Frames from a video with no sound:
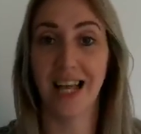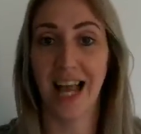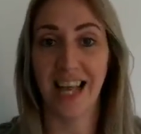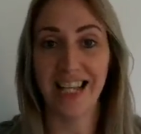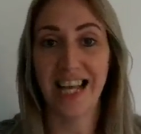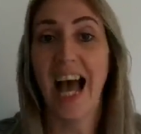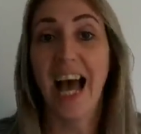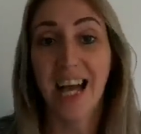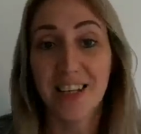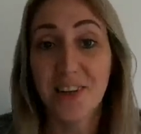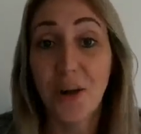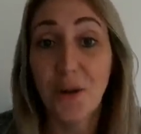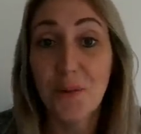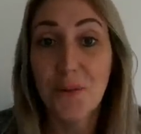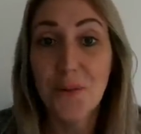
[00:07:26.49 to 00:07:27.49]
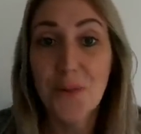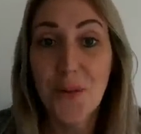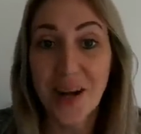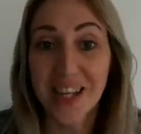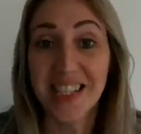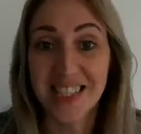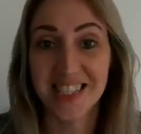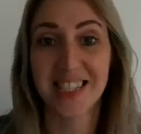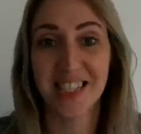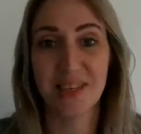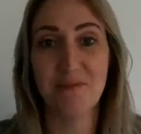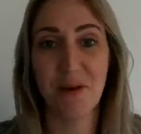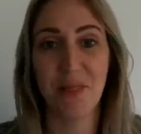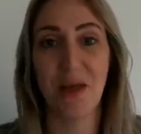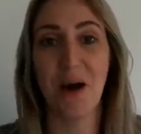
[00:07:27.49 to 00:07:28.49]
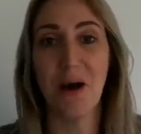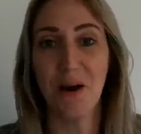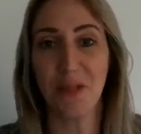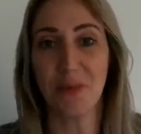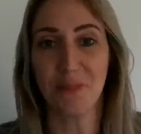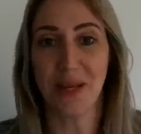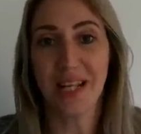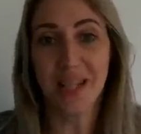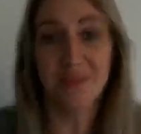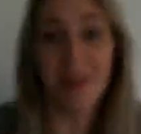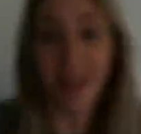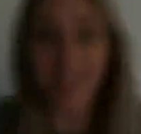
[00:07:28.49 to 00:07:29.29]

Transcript: I cannot wait to sleep on that orthopedic